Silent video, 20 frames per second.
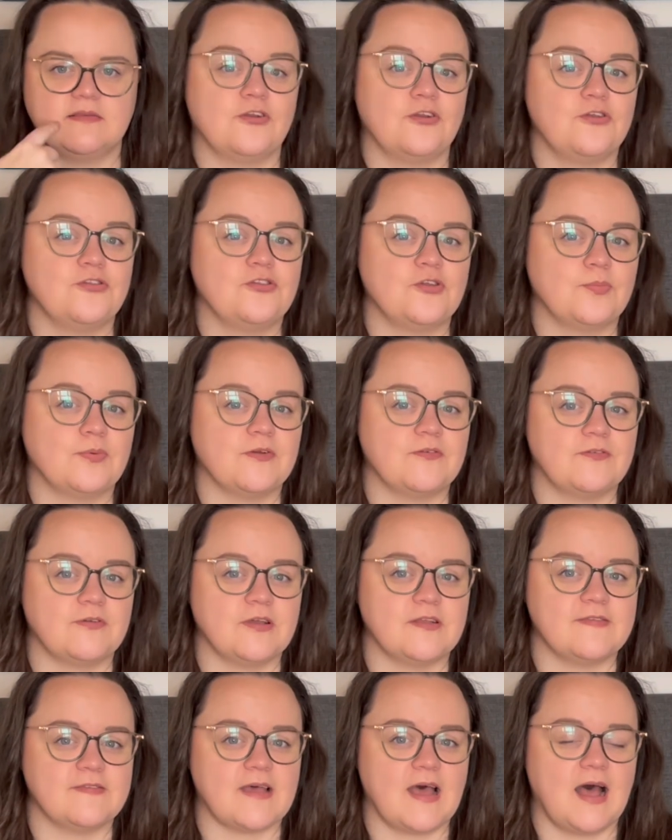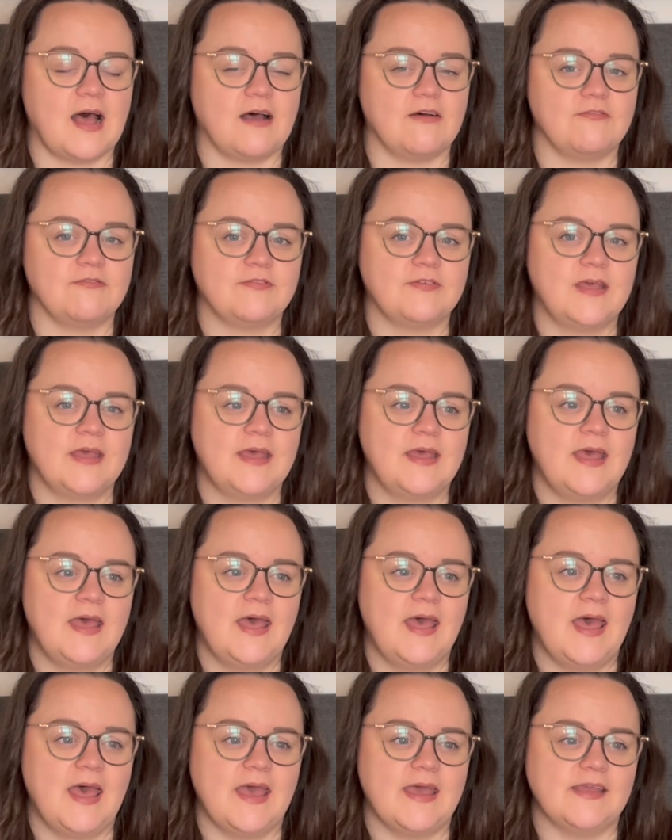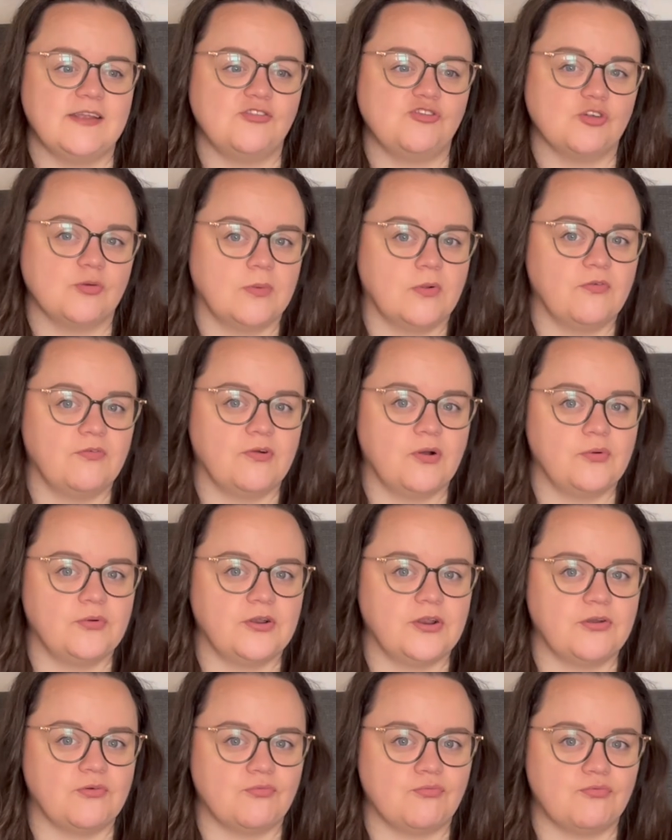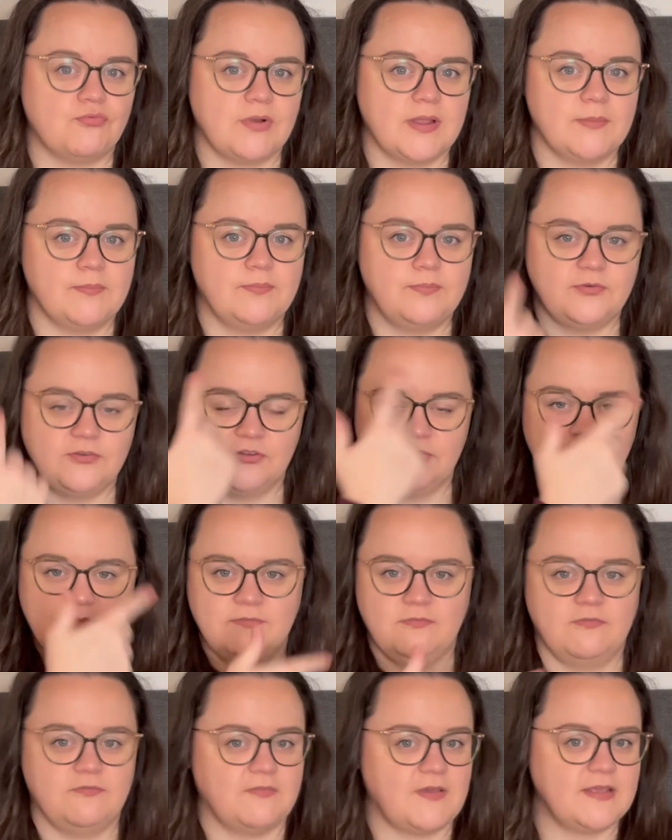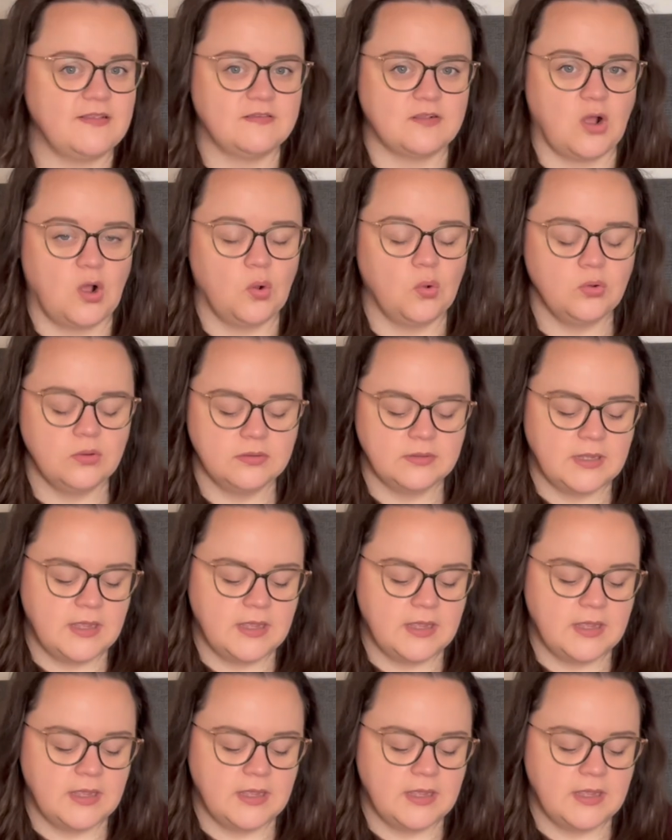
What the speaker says: I also prefer to have a double folded ribbed face hole,